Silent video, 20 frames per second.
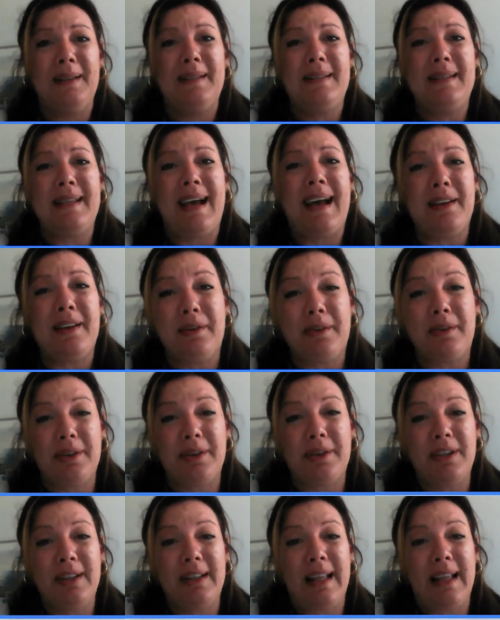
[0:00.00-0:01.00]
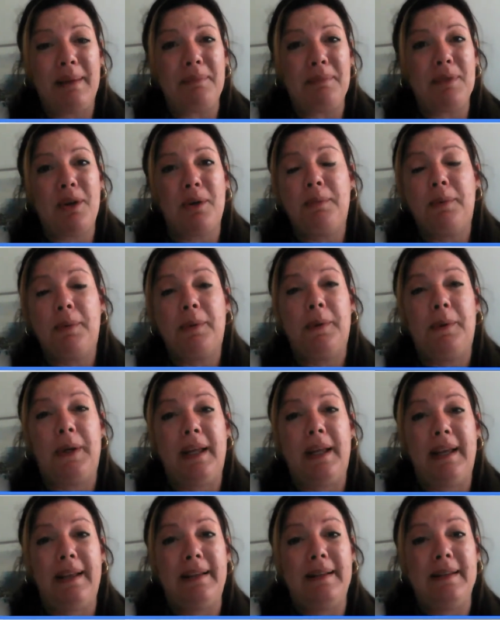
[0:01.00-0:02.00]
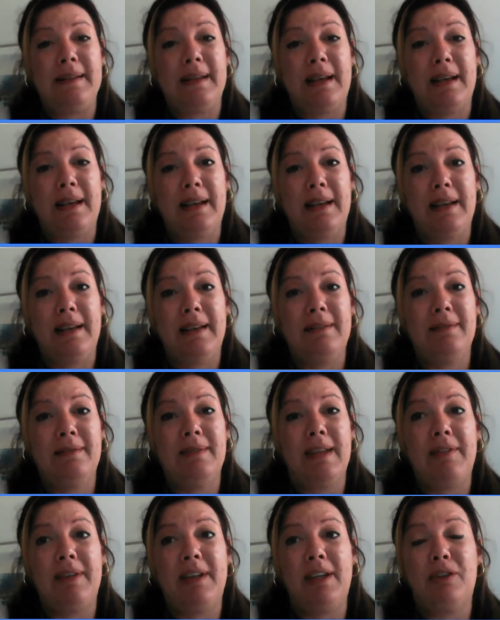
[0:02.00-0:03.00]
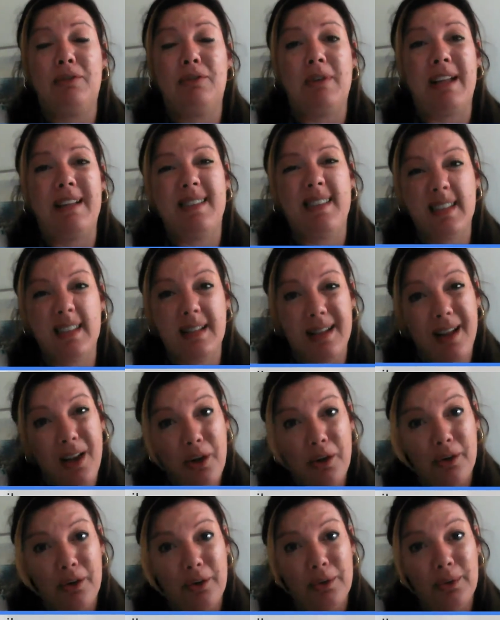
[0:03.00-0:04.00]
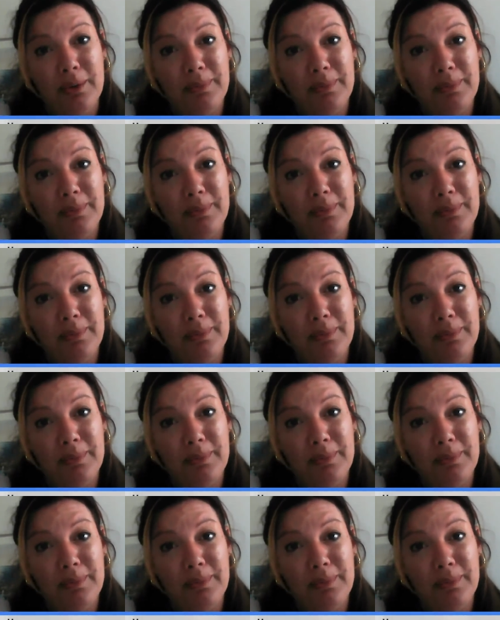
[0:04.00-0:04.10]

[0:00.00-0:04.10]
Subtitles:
data on your laptop and having it run slow.